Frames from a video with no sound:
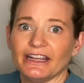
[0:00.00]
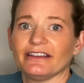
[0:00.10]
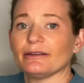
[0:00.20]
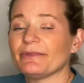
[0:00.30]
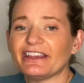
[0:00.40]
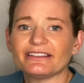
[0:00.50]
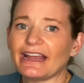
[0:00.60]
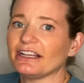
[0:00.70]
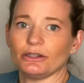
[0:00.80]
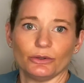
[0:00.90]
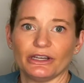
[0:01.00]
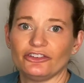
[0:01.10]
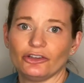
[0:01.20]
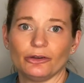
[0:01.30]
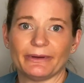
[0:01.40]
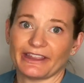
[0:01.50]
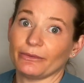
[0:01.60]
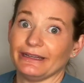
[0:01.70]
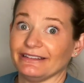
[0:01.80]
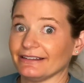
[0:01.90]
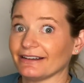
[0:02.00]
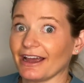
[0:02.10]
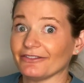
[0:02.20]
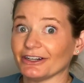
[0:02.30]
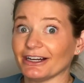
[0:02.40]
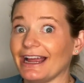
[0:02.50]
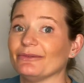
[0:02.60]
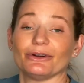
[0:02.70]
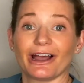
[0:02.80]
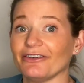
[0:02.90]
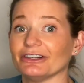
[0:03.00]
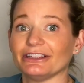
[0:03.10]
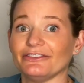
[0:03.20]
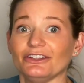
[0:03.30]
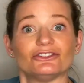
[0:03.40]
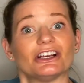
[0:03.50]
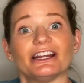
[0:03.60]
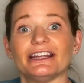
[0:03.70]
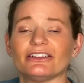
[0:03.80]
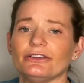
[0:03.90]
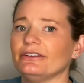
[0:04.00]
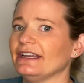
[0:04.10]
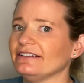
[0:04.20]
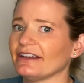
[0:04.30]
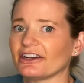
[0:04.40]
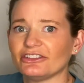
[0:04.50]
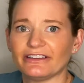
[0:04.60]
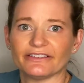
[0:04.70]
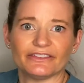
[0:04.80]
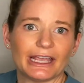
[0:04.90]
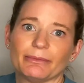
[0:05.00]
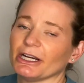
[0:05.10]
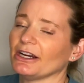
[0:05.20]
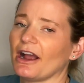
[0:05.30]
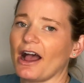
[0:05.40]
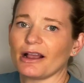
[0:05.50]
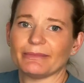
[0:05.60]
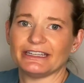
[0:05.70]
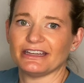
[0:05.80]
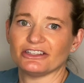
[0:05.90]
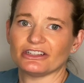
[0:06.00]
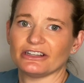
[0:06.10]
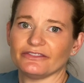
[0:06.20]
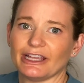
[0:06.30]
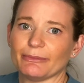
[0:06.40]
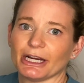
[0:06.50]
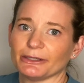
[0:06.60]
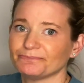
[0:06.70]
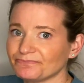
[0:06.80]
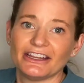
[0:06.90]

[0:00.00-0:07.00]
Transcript: Some things I alluded to but that we didn't cover and we'll cover in the future include inductions of labor, augmentation of labor,